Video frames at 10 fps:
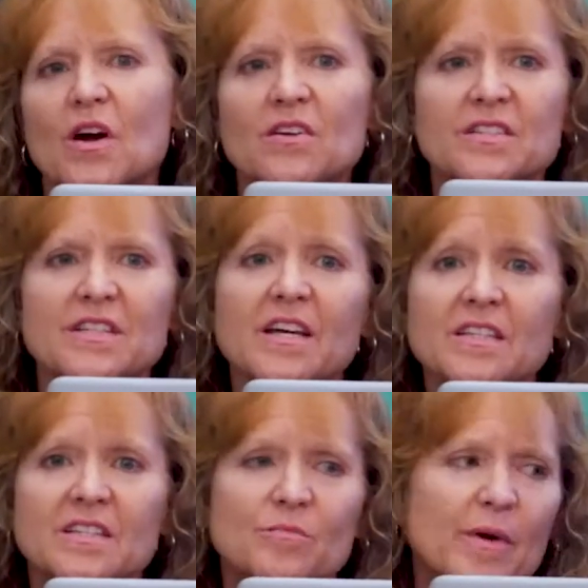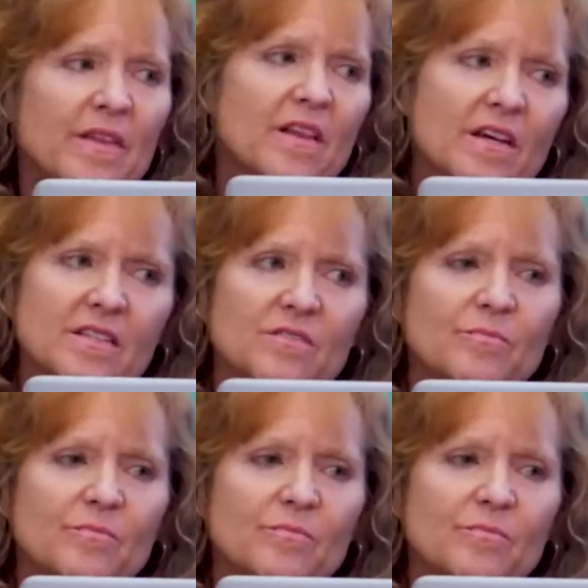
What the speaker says: are detected by the likes of